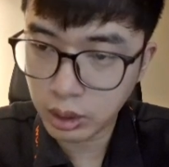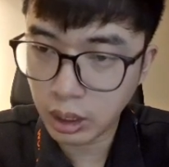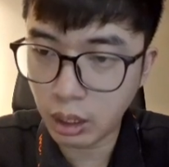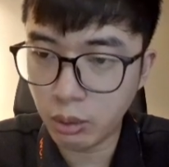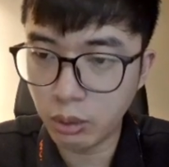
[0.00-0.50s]

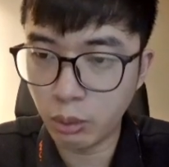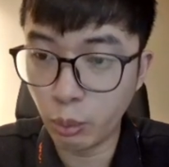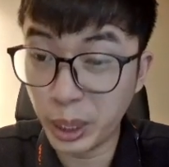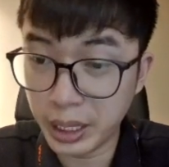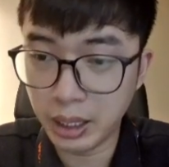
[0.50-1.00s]
out
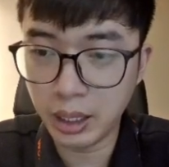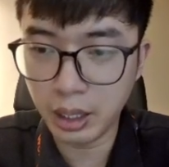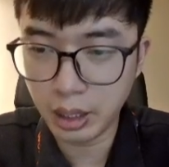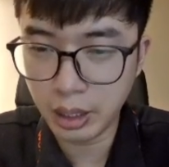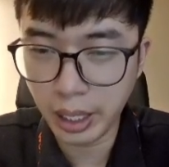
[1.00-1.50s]
week
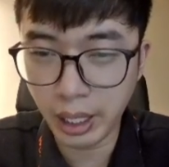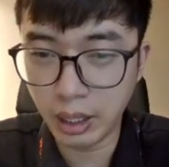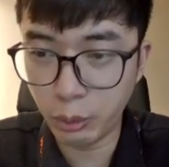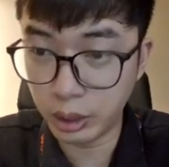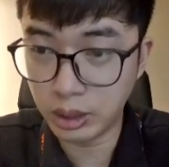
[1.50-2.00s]

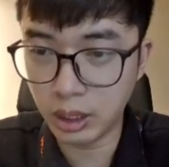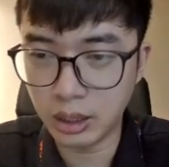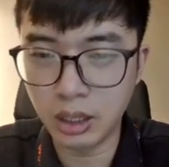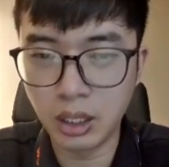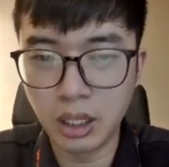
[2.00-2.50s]

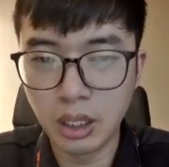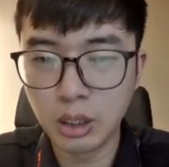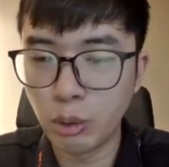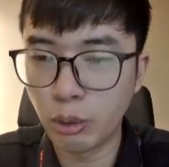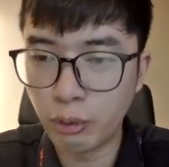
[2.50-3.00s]
resistance.
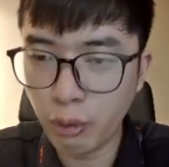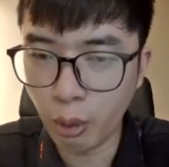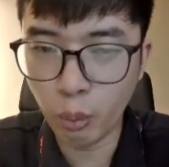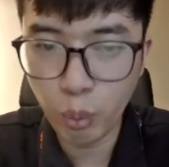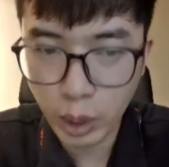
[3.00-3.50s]
So
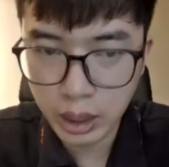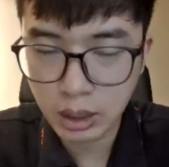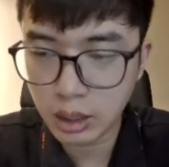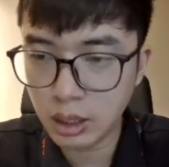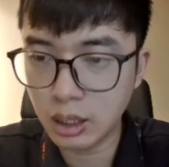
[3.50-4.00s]
for
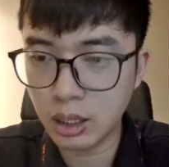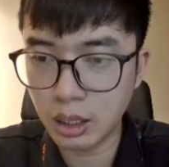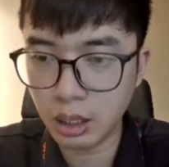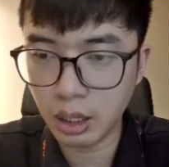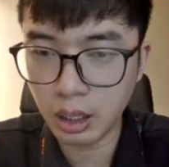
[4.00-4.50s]
weekly
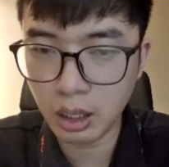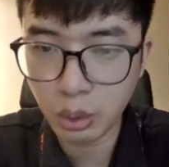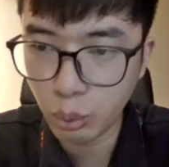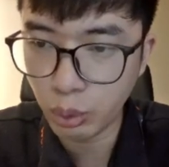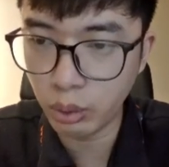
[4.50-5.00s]

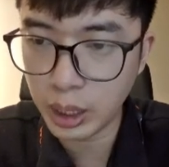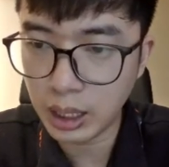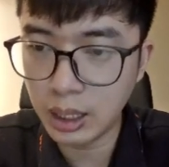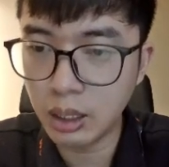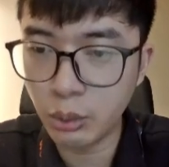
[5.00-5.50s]

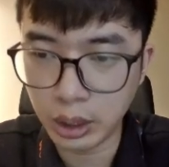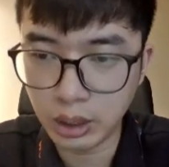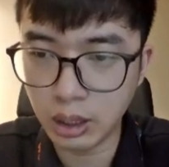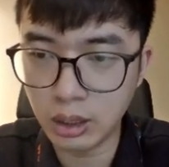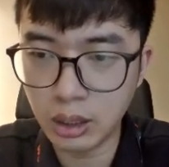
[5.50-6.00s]

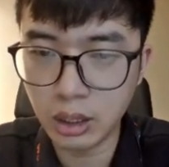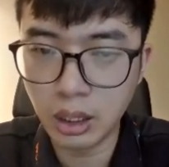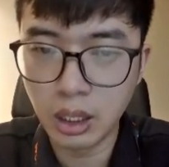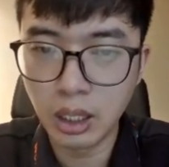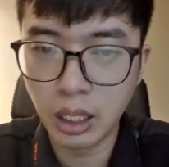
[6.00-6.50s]
resistance
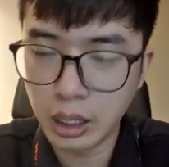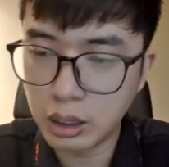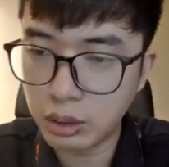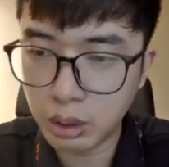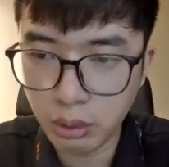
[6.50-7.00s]

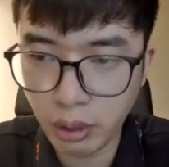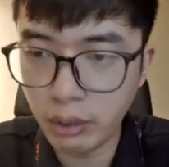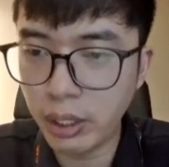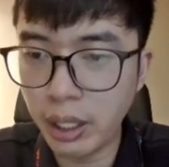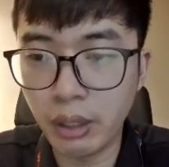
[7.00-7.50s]
is
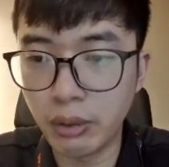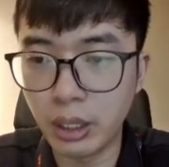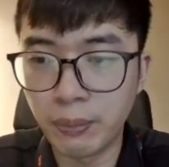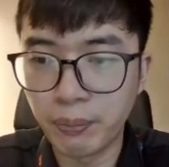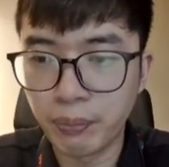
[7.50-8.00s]
very
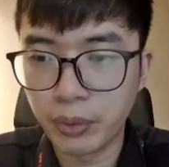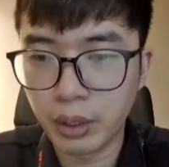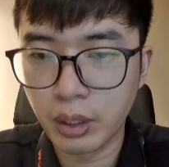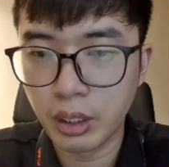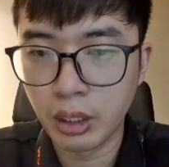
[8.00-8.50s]
heavy.
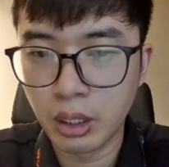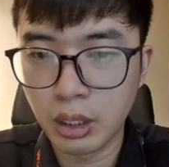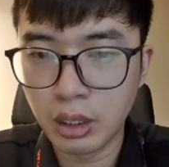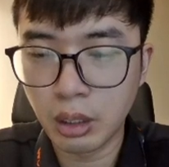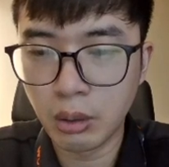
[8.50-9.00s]

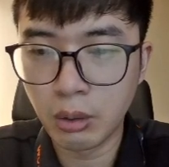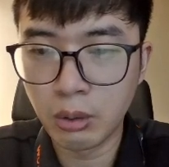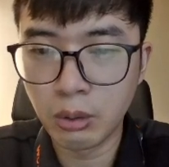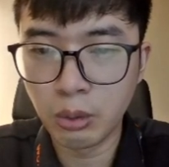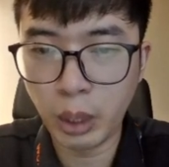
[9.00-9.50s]

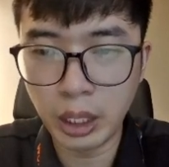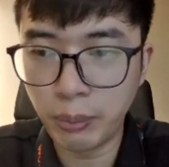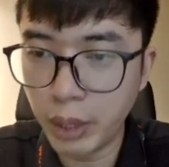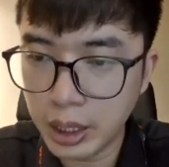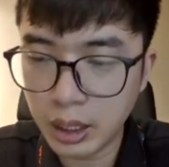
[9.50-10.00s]
So when it
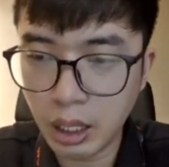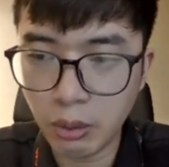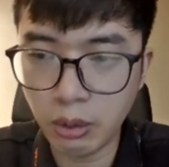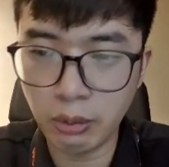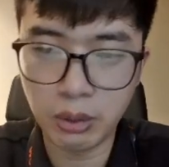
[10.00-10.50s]
breaks
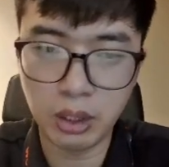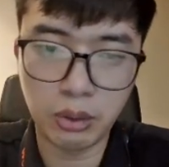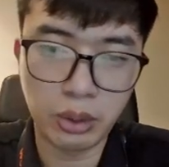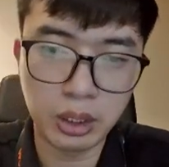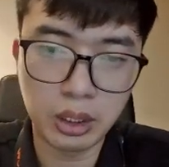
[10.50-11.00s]
out of the
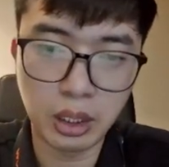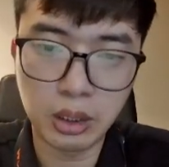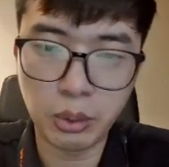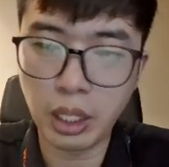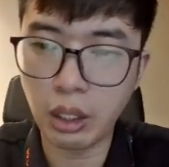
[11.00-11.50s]
resistance,
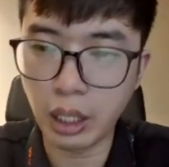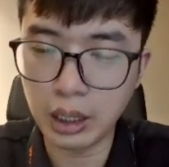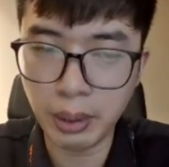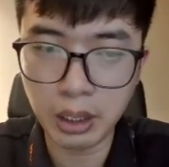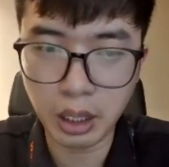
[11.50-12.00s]
you can
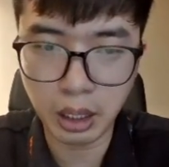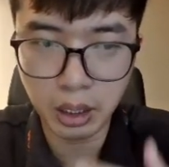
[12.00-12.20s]
expect that